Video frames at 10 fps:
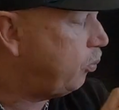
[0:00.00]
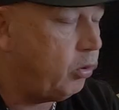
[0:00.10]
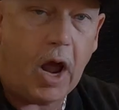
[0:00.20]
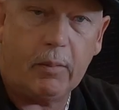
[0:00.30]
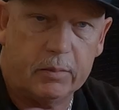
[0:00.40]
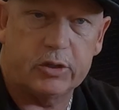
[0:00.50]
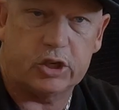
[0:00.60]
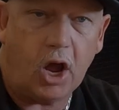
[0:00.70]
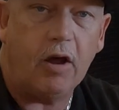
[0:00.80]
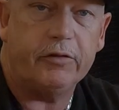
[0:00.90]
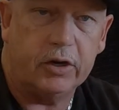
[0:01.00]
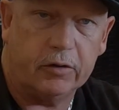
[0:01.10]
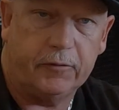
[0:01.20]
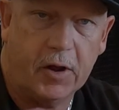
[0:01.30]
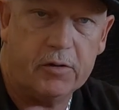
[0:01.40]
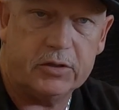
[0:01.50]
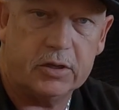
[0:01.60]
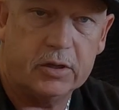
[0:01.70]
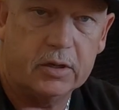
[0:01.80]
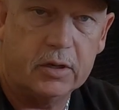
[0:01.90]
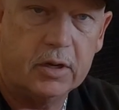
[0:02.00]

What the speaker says: Problem solved here, folks.